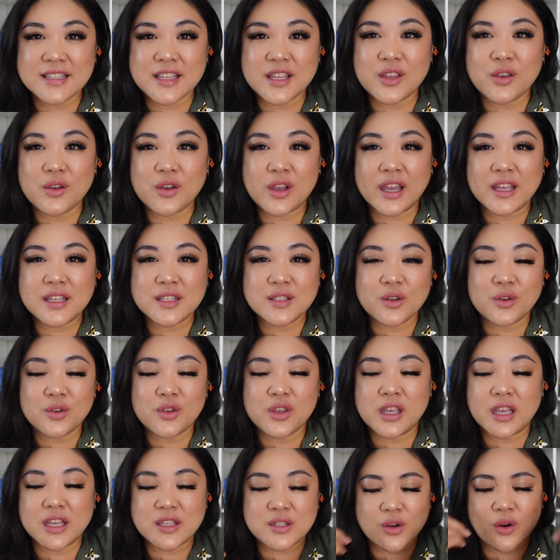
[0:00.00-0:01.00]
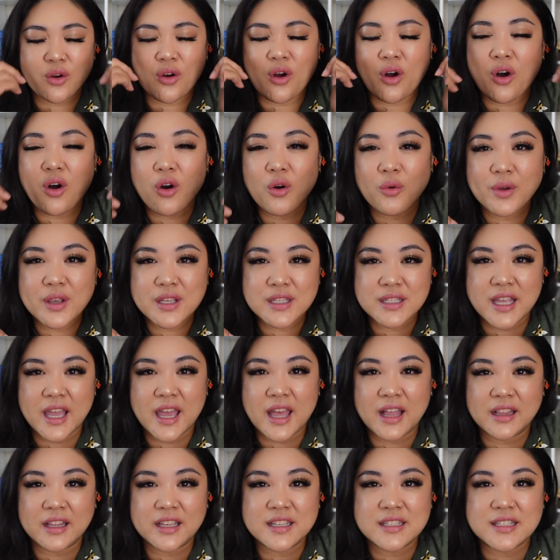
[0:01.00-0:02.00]
You guys know you guys are always the
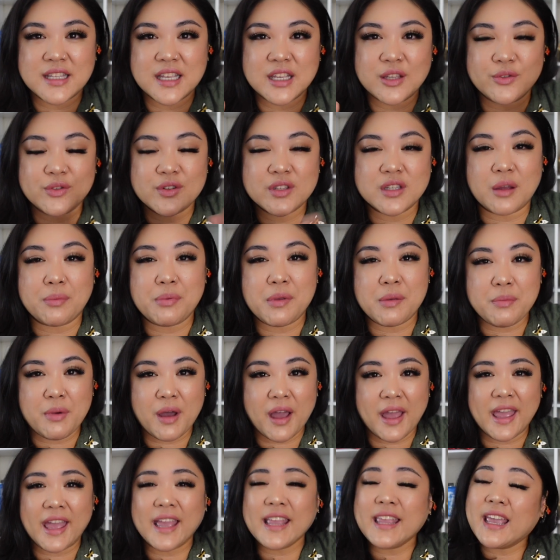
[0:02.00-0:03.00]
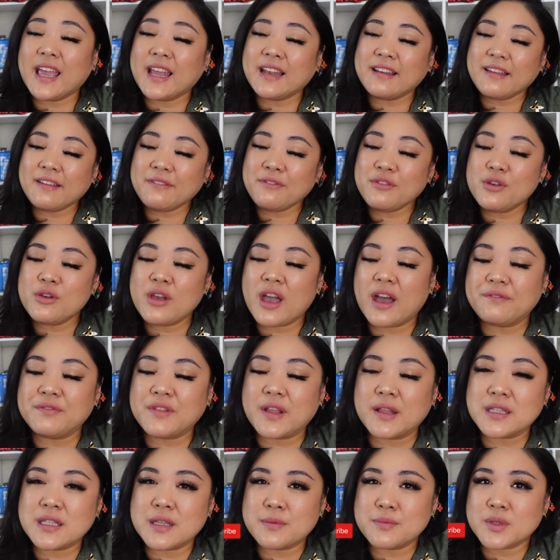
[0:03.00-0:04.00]
Ellest. Thanks for stopping by. Again, if you have
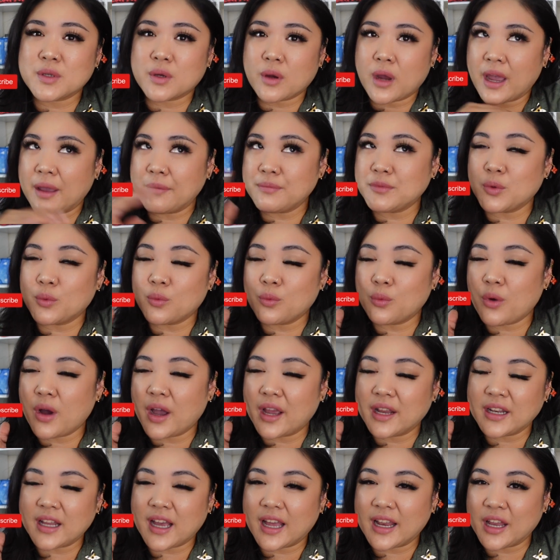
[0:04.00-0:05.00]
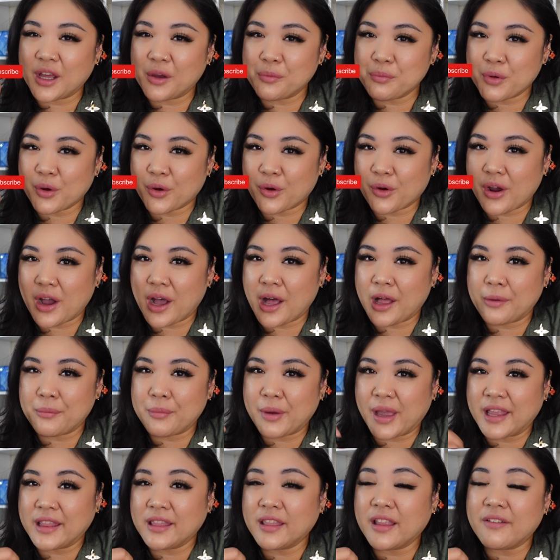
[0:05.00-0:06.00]
not subscribed, why not help your girl out
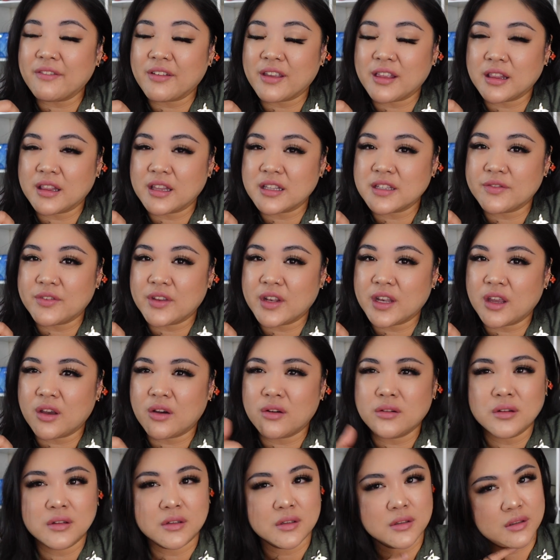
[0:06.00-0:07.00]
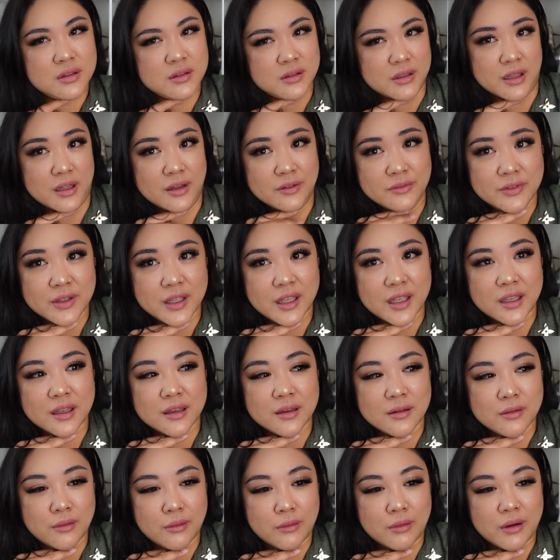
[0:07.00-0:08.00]
by loving this video? Loving?
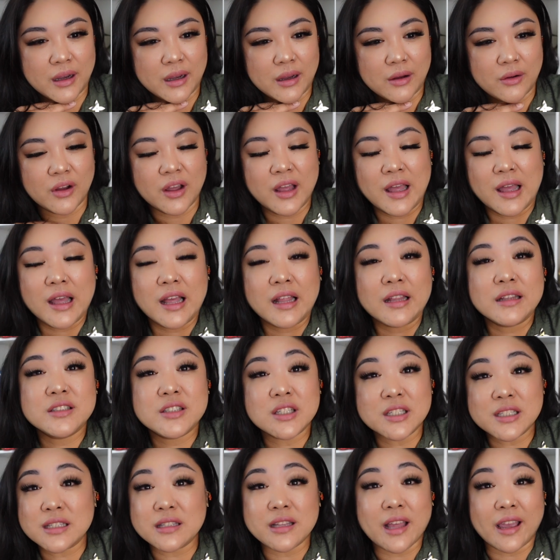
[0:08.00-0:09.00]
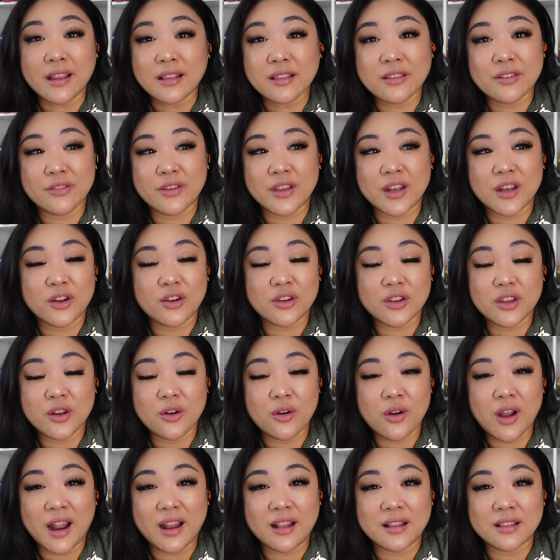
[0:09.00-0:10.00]
Wow. Just like the video. You
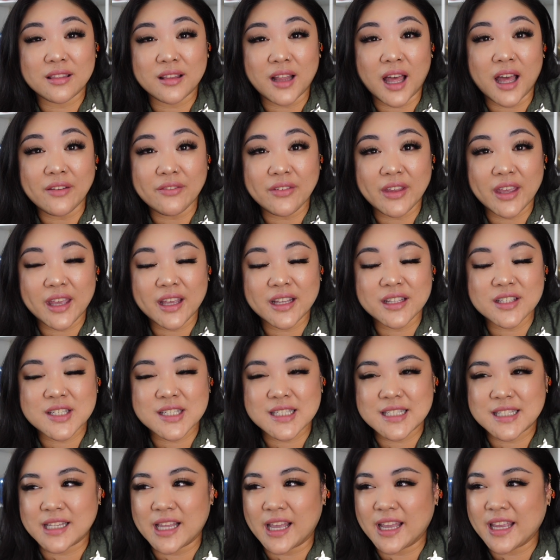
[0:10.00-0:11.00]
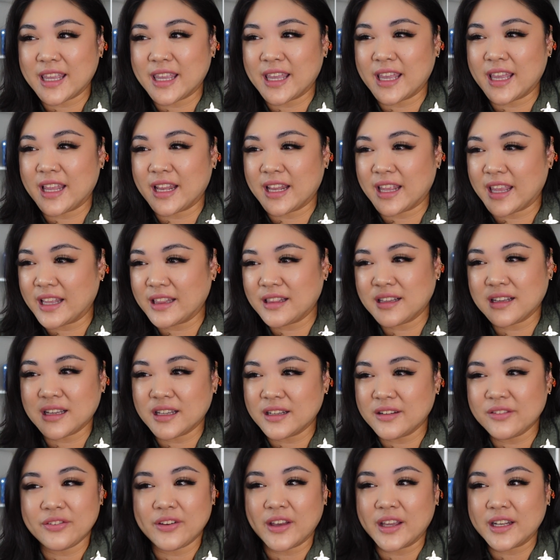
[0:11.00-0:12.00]
don't gotta love it. Just like it and get the
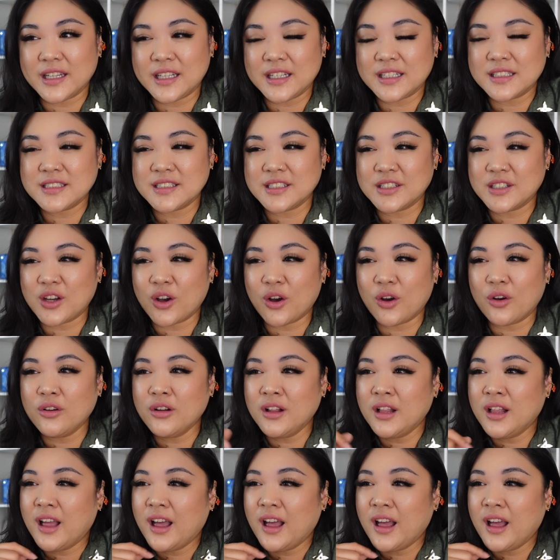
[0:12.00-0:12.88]
confettis, you know.